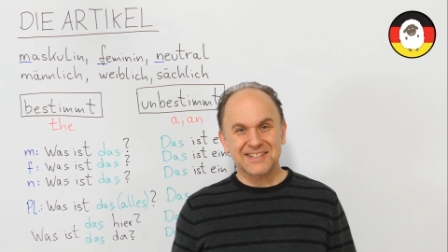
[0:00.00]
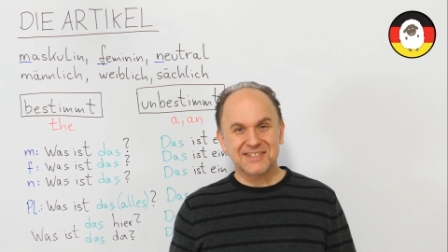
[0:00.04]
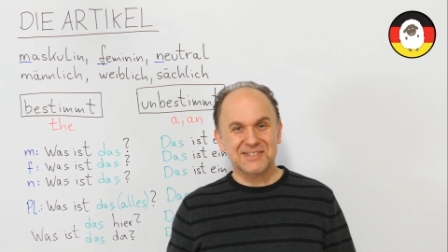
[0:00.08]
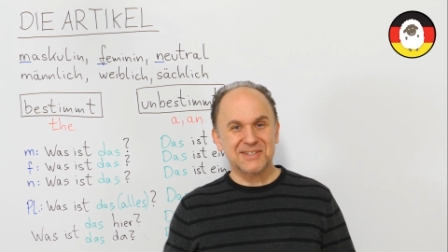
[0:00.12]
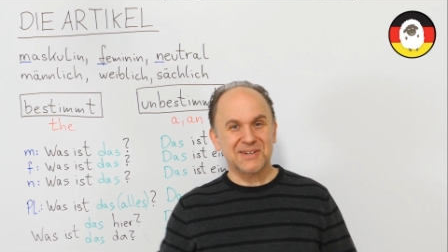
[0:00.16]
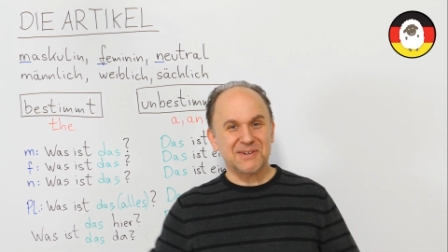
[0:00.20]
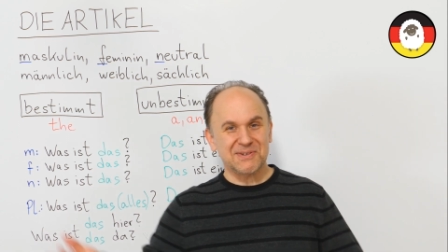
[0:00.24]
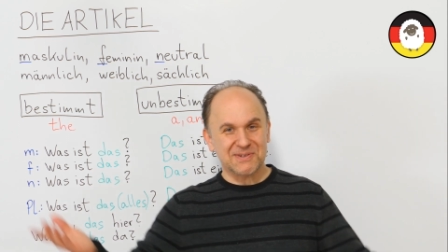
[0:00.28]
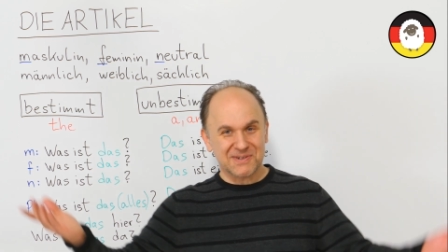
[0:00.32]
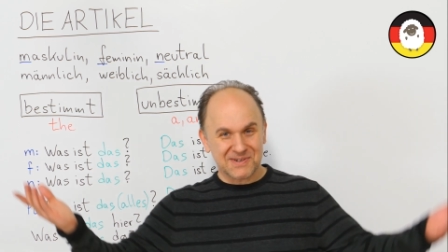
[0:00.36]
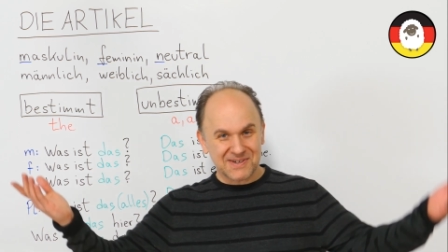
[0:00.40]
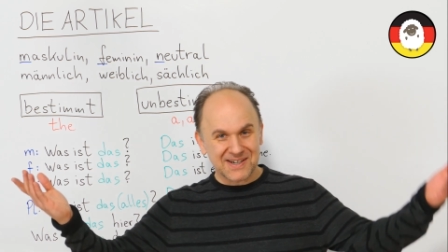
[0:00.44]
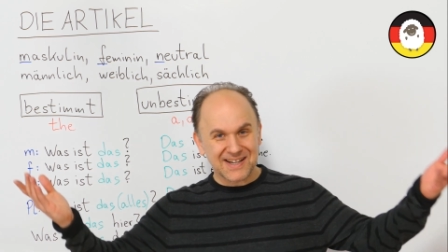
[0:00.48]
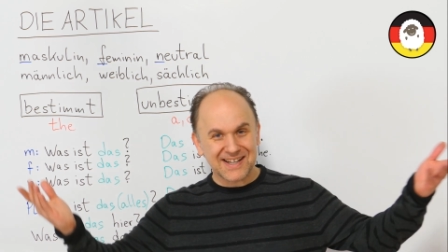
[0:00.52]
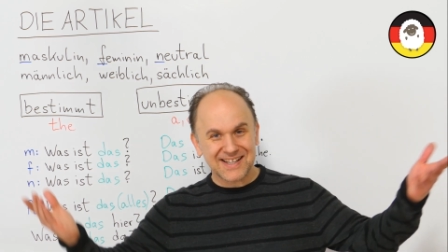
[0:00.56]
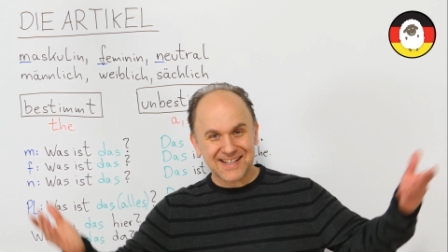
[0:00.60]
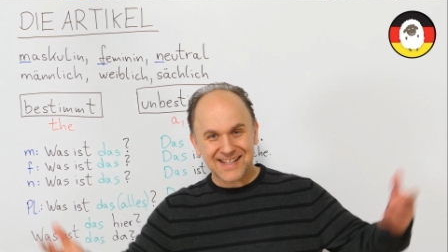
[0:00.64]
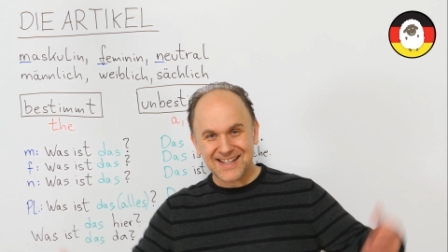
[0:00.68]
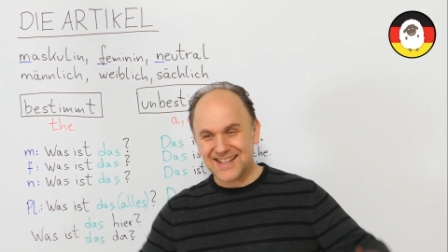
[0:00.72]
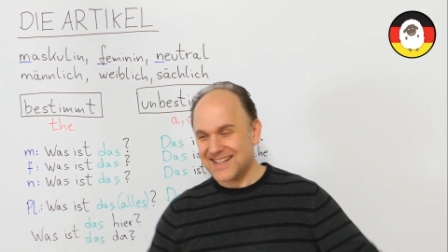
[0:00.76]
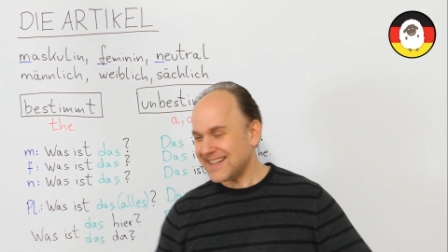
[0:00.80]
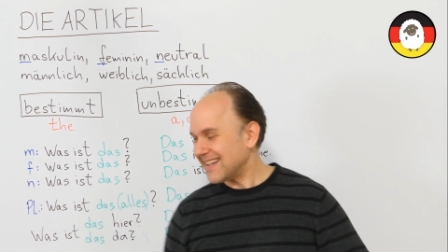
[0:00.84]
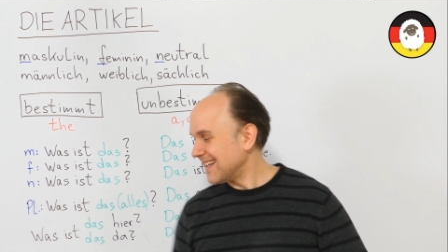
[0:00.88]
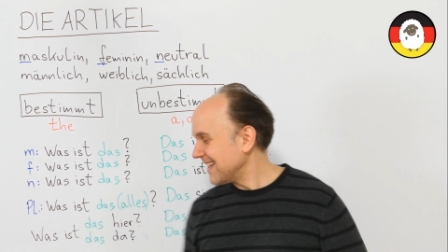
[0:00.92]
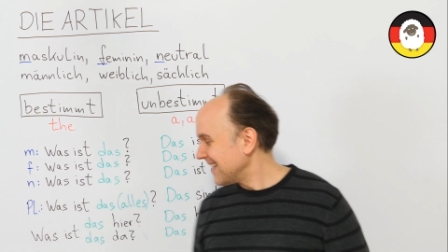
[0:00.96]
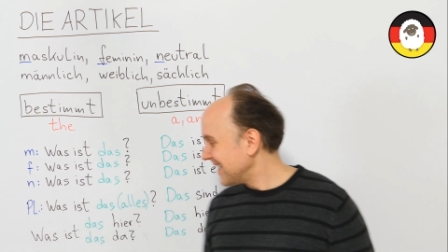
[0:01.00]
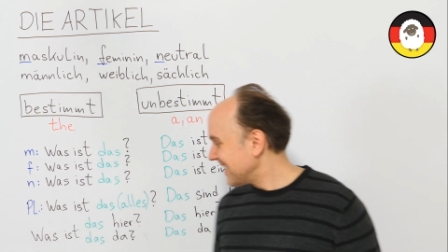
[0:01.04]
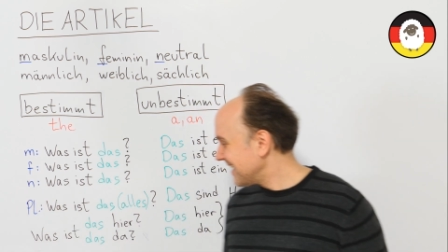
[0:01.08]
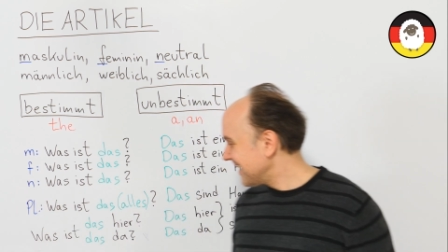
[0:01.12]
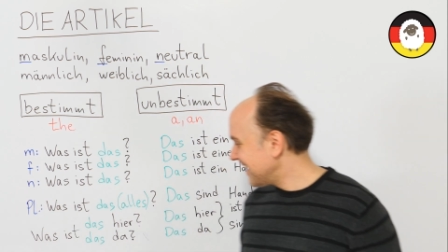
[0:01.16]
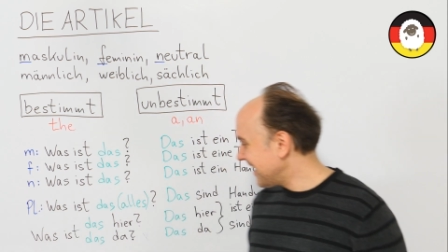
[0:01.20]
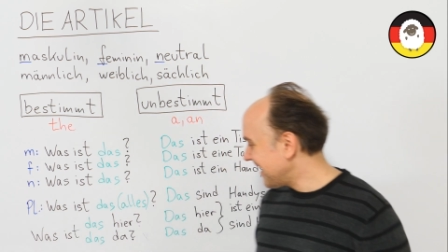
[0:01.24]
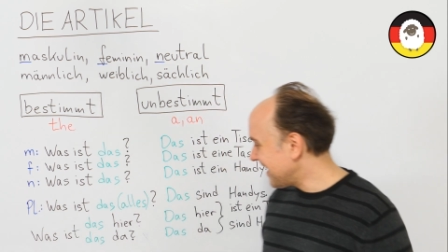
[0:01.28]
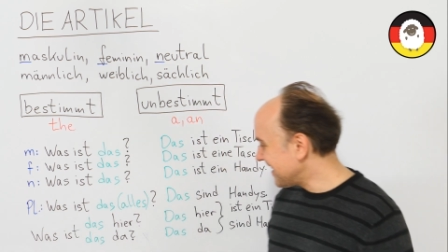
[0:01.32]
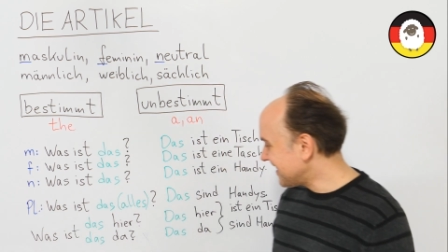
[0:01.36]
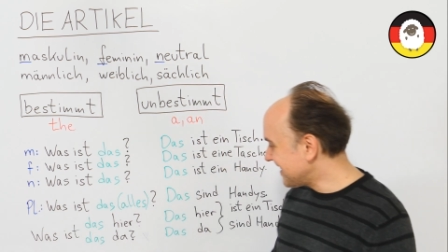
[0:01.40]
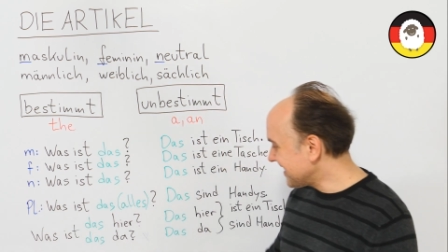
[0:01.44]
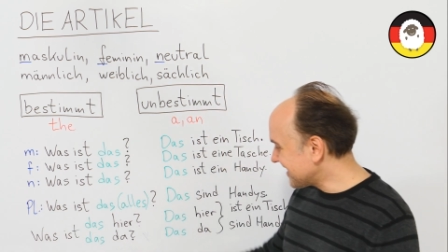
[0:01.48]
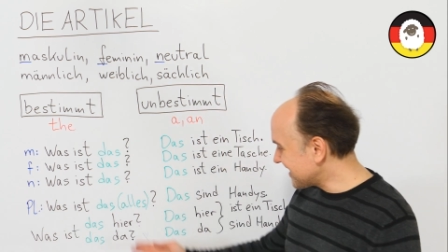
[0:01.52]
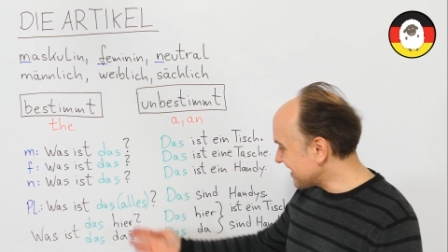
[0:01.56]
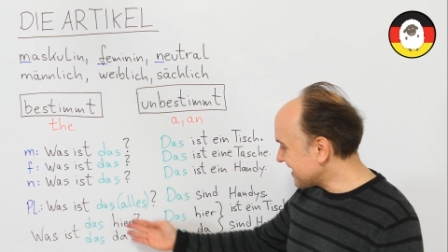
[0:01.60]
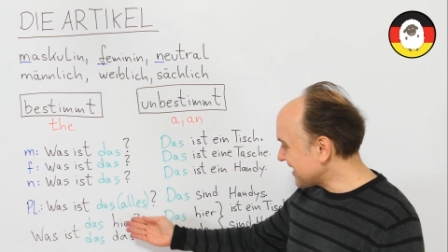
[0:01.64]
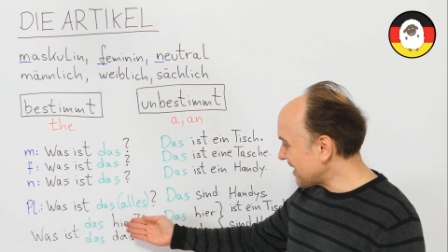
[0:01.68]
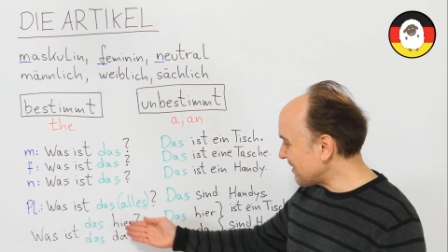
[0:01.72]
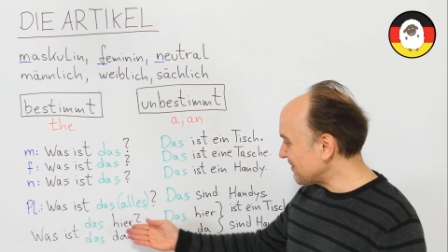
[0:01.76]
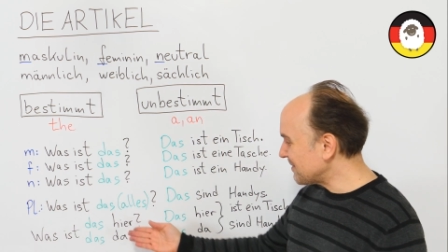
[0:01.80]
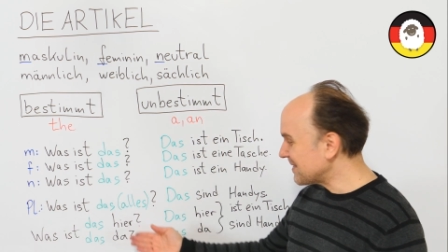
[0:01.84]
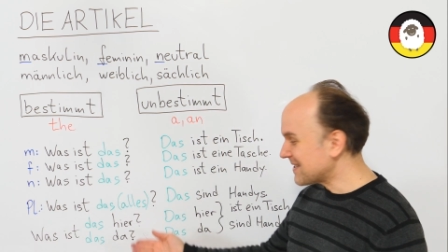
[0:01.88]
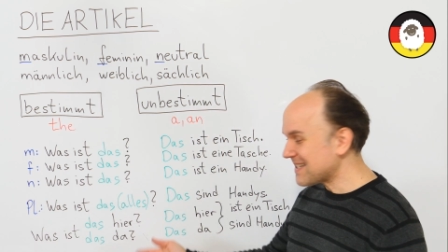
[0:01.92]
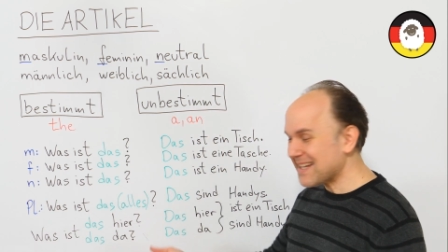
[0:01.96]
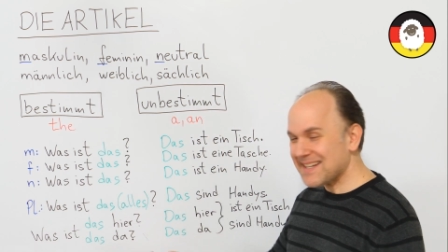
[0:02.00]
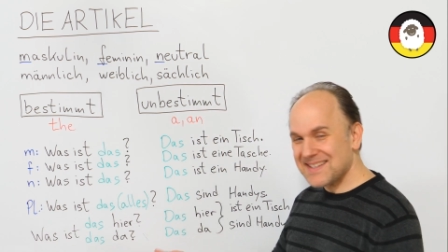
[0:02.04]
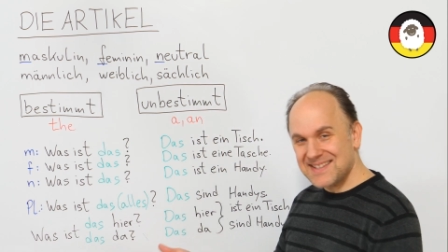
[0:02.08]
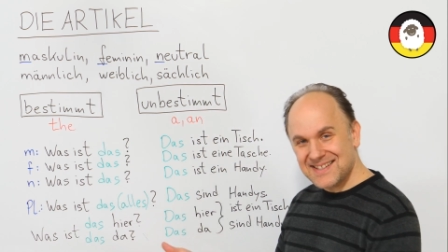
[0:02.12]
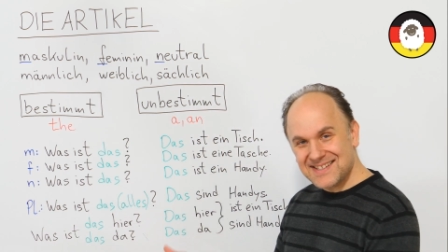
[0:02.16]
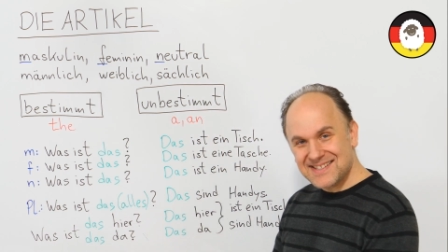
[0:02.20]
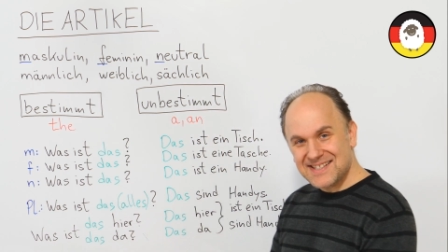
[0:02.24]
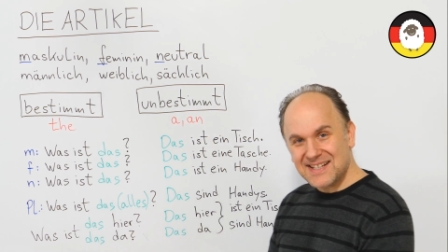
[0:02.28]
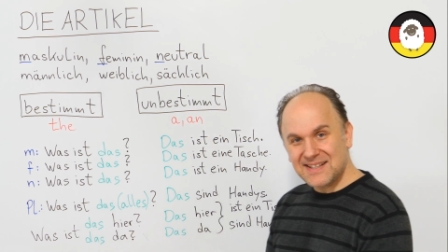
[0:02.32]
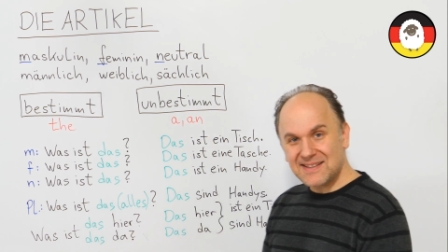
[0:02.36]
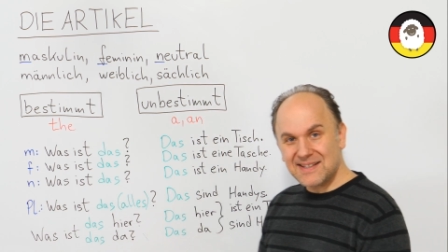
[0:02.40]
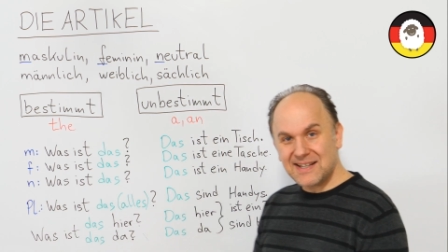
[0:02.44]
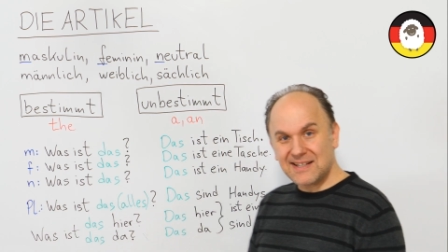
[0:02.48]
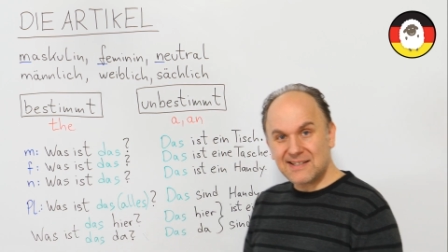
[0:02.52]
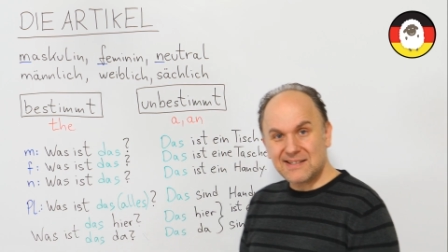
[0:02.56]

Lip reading: So, this is how we say this and